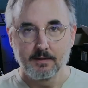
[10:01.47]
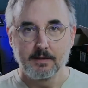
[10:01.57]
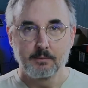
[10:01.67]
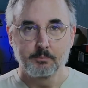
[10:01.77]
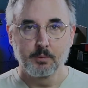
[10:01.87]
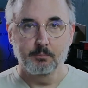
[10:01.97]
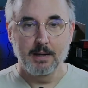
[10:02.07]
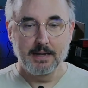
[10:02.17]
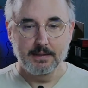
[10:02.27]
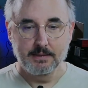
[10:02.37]
that they didn't put
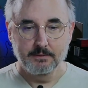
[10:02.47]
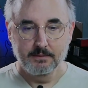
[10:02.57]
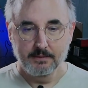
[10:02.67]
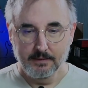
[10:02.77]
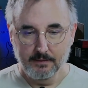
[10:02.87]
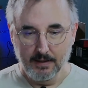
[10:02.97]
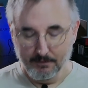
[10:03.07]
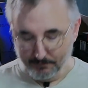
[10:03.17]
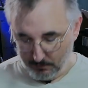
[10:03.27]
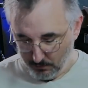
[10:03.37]
binding in the
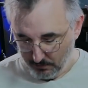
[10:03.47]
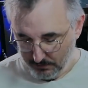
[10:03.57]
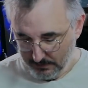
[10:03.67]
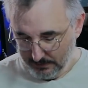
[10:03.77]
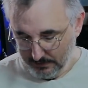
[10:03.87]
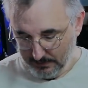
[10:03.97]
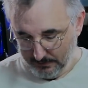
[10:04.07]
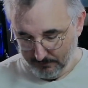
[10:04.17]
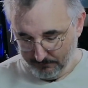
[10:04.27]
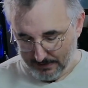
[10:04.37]
F hole,
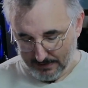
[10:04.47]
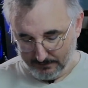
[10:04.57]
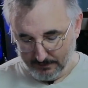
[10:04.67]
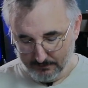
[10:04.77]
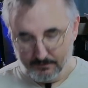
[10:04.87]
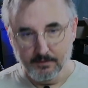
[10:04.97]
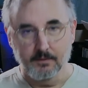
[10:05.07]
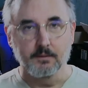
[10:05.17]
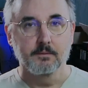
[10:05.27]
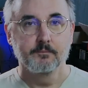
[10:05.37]
and the fact that it's
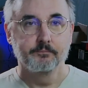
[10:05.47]
the